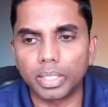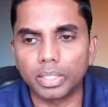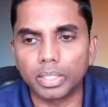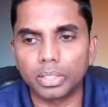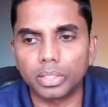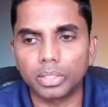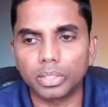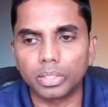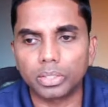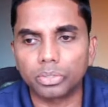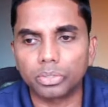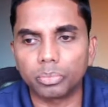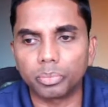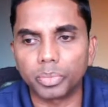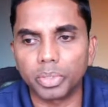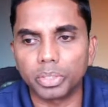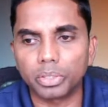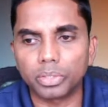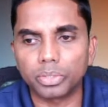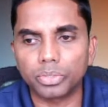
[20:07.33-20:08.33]
Indigenous
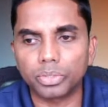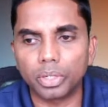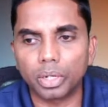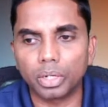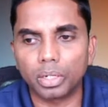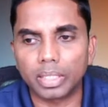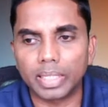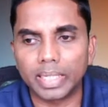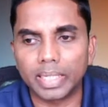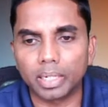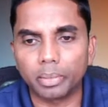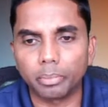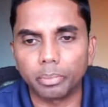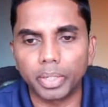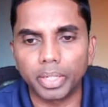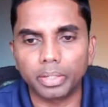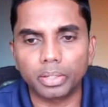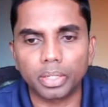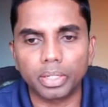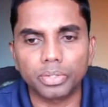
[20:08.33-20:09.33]
communities are in a
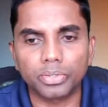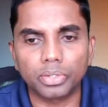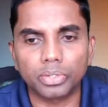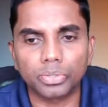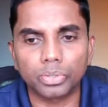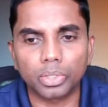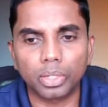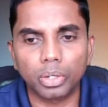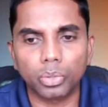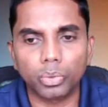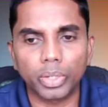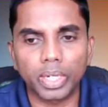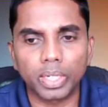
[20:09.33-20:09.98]
big crisis now,